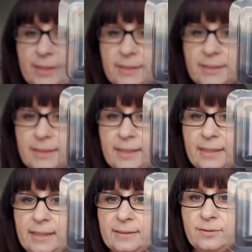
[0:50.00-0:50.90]
you can see
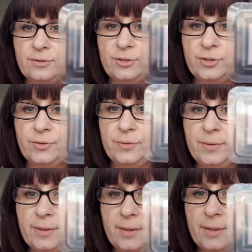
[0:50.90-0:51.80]
that it's not too
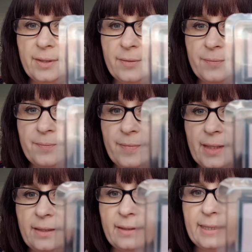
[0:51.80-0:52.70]

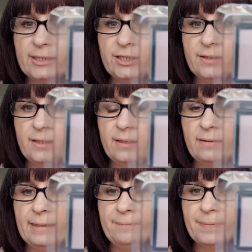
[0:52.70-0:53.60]
catching the
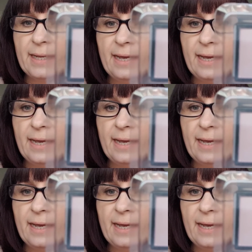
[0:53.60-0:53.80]
light.